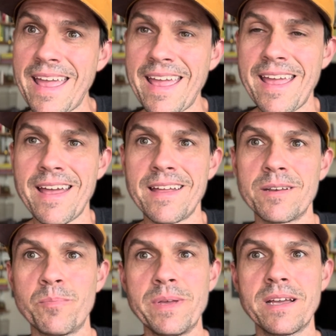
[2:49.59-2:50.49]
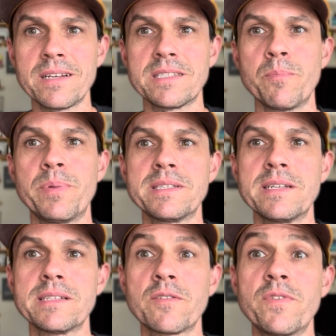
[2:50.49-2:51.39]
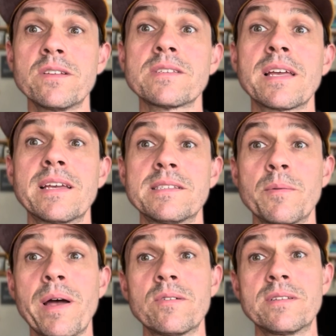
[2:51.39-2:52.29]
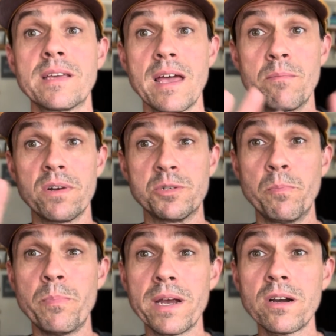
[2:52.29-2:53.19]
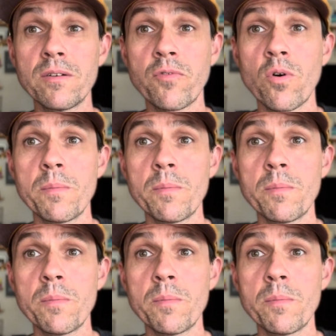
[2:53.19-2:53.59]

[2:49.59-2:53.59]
And because the business feels like it's about to get much bigger for